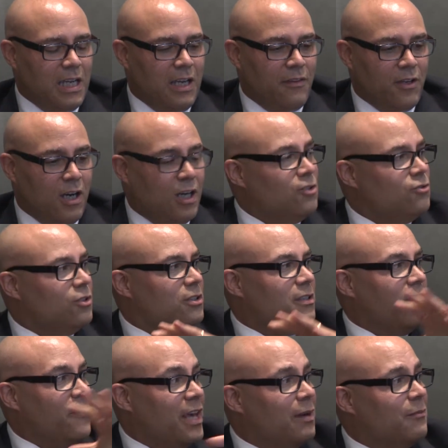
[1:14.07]
and the 100
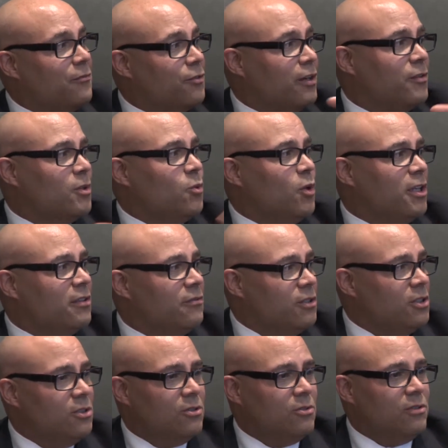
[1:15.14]
of them for every one of
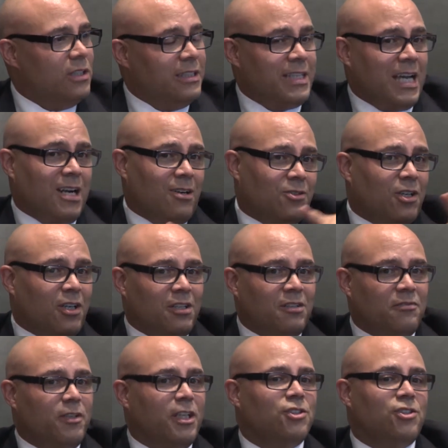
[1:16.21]
you is out on
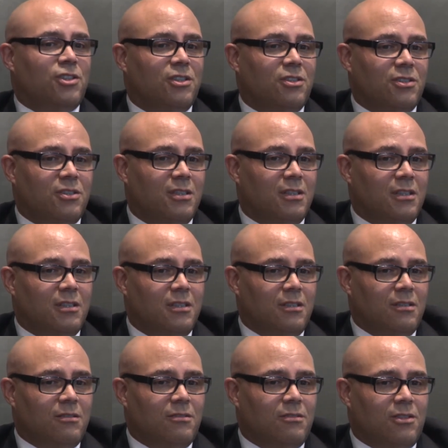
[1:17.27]
the fringes
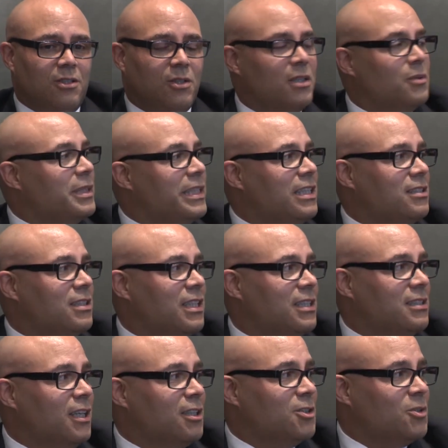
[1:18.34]
doing what needs to
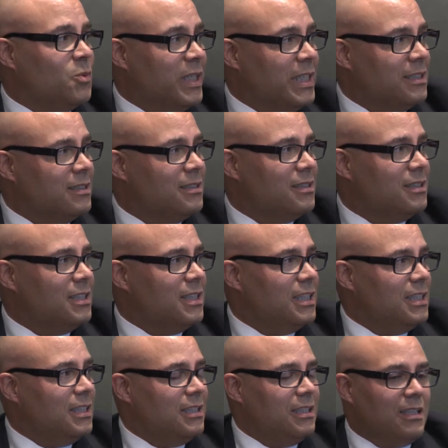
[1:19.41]
get done to win.
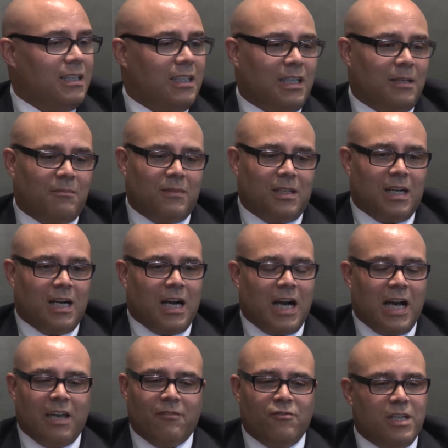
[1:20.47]

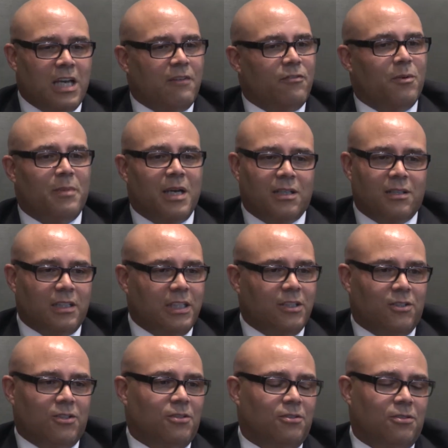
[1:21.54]
I have never met a
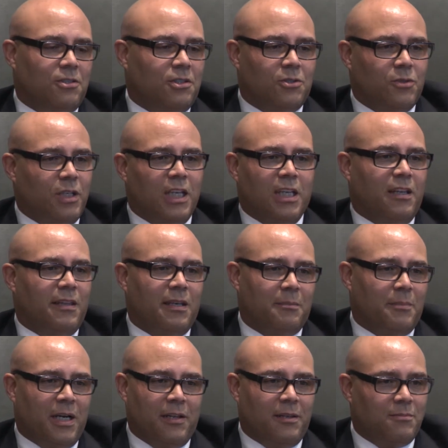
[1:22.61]
leader who could do
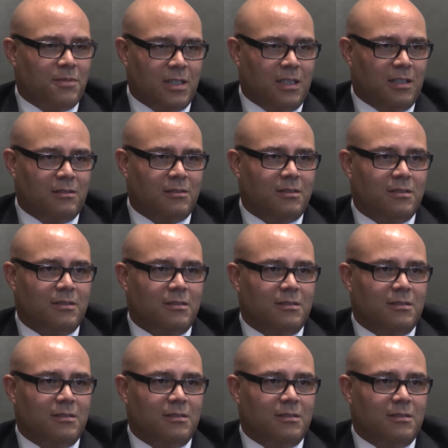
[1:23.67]
anything by themselves,